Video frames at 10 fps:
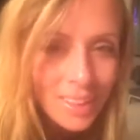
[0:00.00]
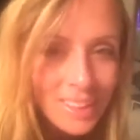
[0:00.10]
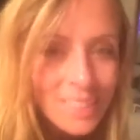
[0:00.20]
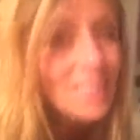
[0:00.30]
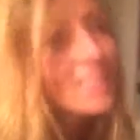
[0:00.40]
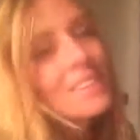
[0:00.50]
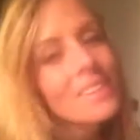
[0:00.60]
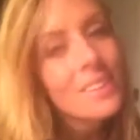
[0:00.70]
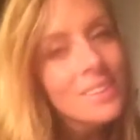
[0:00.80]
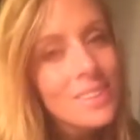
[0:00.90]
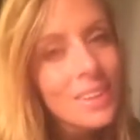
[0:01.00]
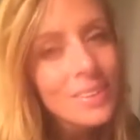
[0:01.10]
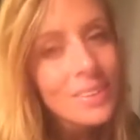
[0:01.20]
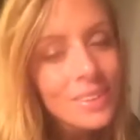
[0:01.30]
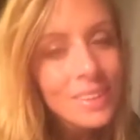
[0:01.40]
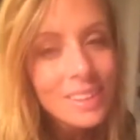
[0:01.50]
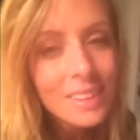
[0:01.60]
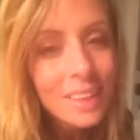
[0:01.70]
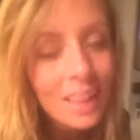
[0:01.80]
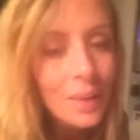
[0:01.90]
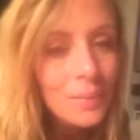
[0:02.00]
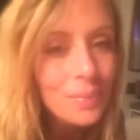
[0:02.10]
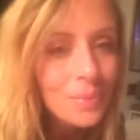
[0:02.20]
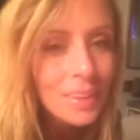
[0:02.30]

with it. So, yeah.